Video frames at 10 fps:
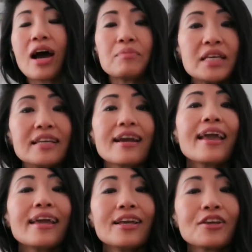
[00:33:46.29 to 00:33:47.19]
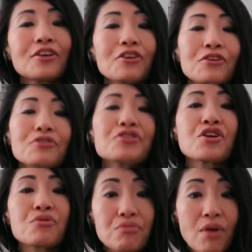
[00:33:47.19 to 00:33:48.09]
I'm in a huge
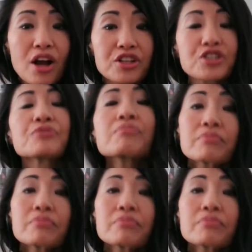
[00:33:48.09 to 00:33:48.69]
rush.